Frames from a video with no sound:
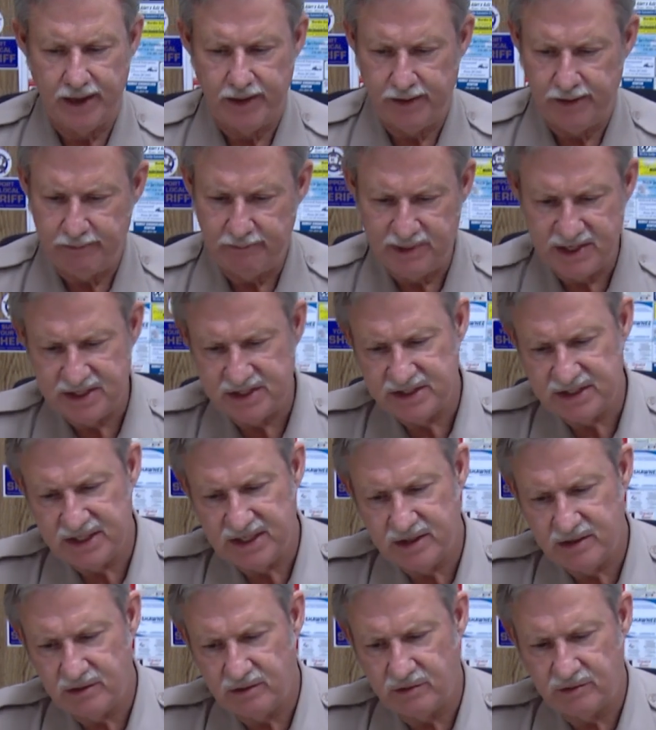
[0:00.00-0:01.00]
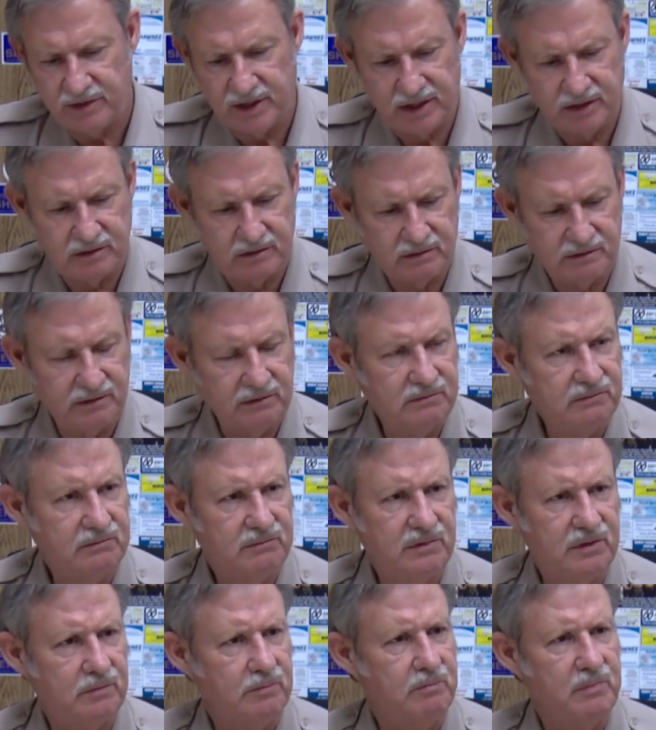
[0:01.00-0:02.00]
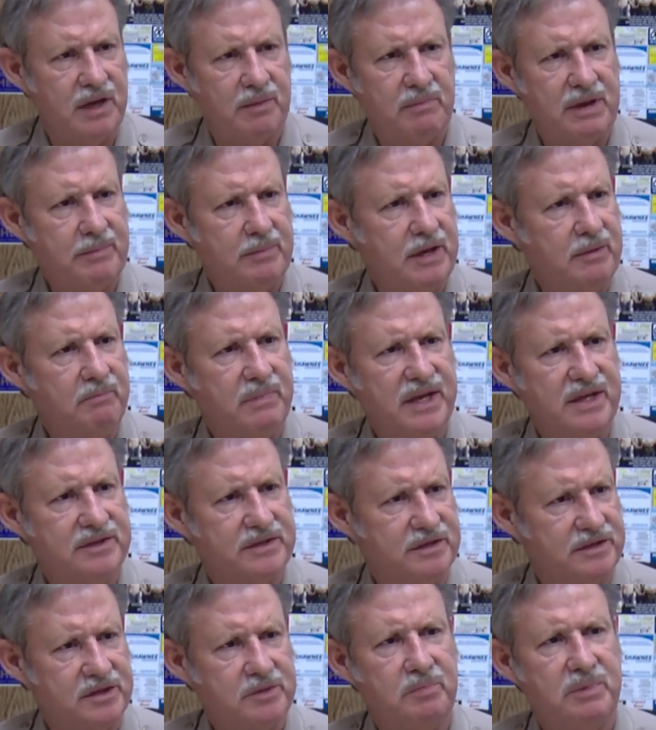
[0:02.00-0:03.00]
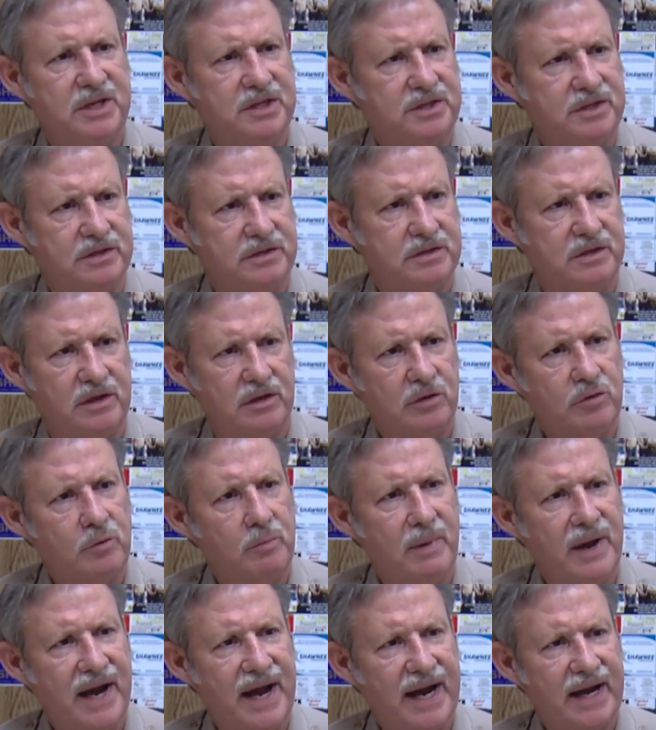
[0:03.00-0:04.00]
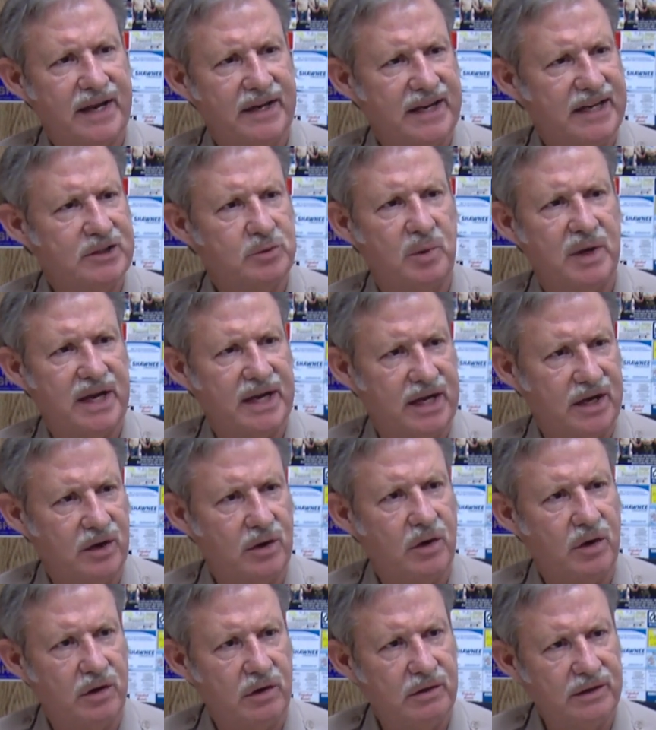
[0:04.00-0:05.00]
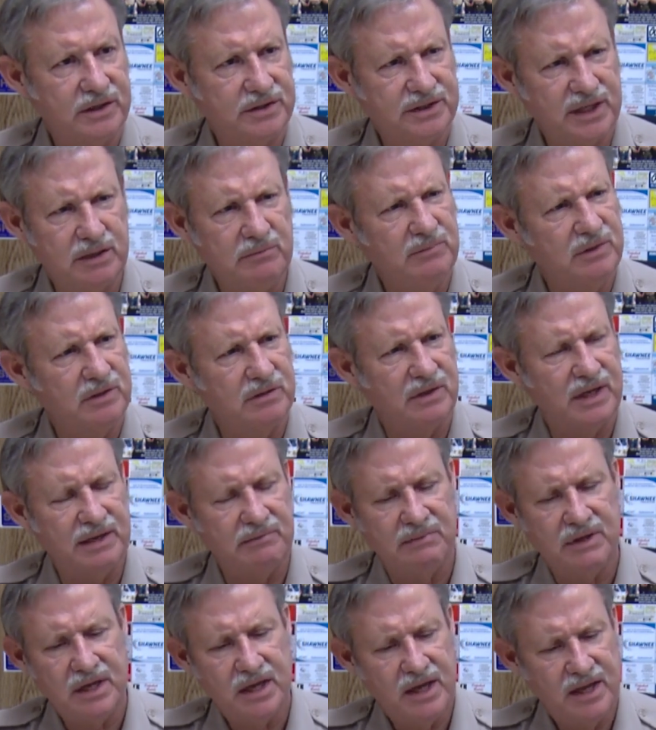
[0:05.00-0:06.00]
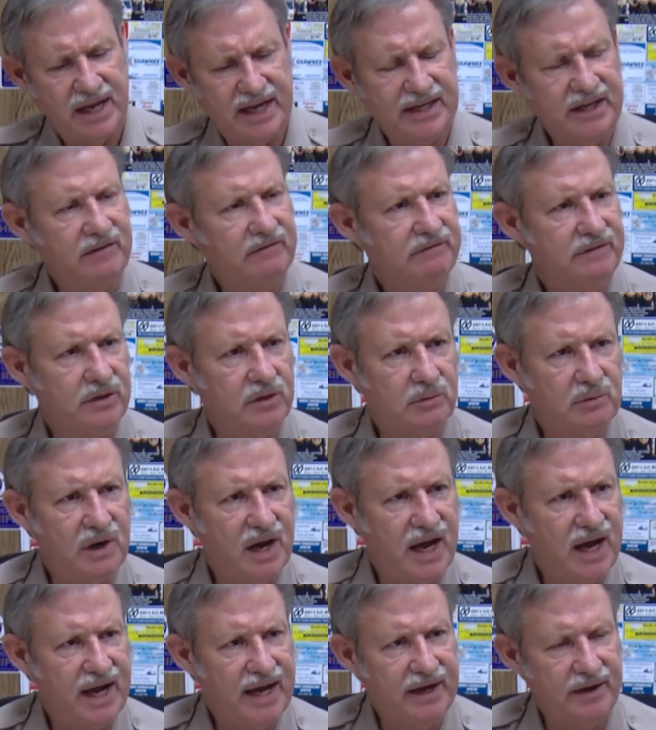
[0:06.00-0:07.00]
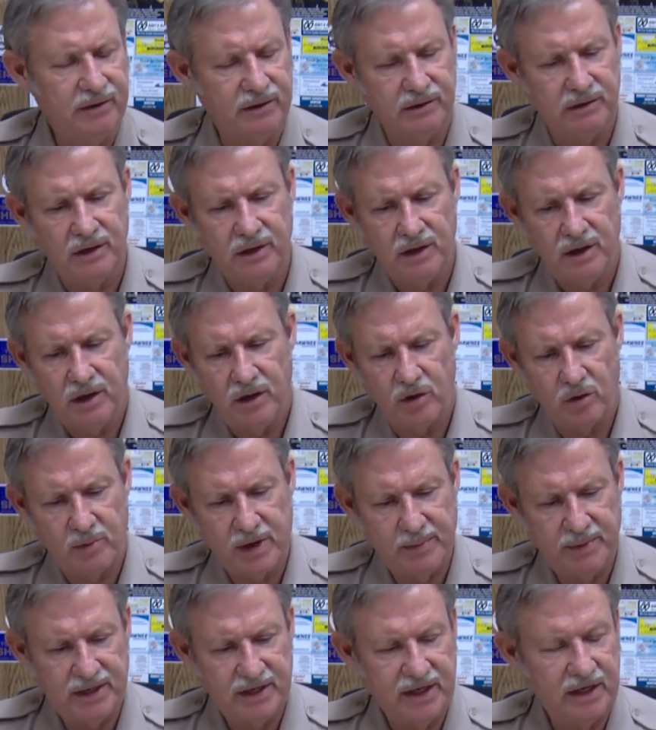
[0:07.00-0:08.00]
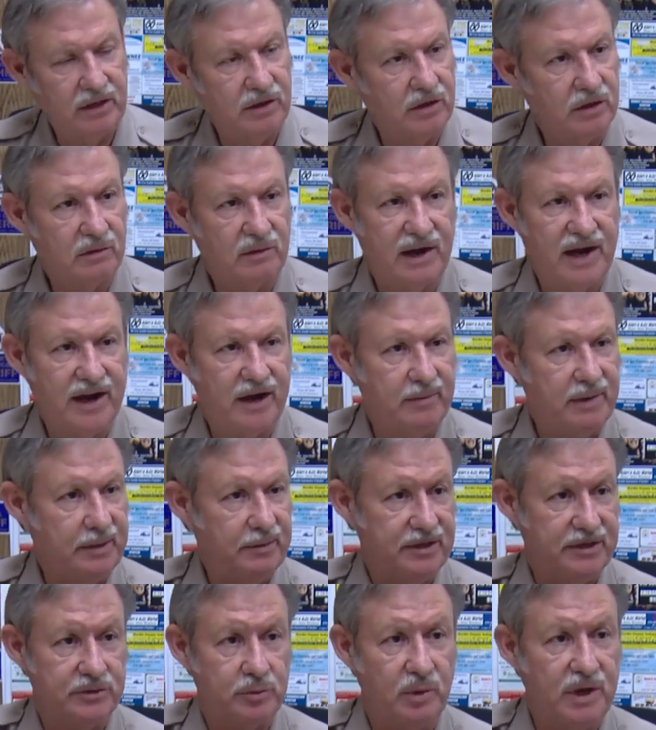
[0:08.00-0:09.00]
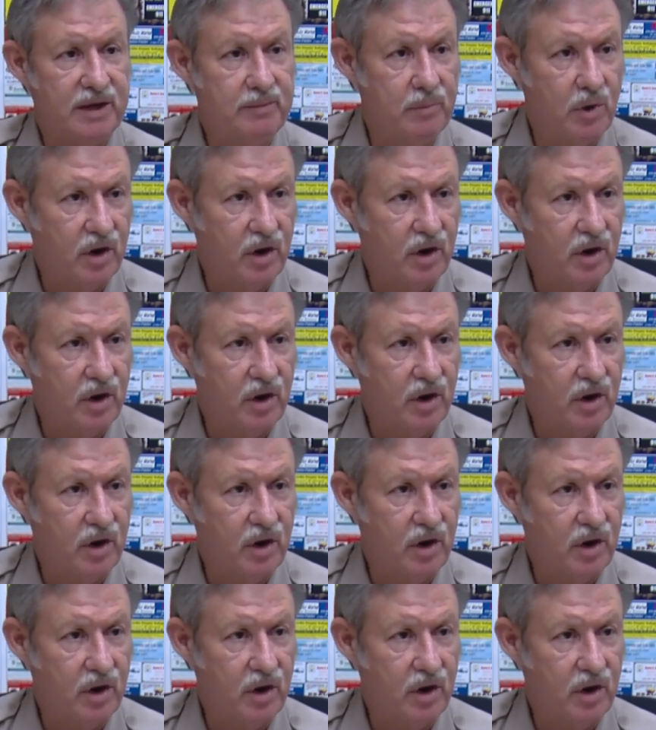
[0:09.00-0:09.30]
uh, busy, you know, they'll maybe be suspicious. They'll go back, and that's when I get a call. They'll say, you know, I, it didn't feel right, or or maybe it didn't look right, or maybe there's red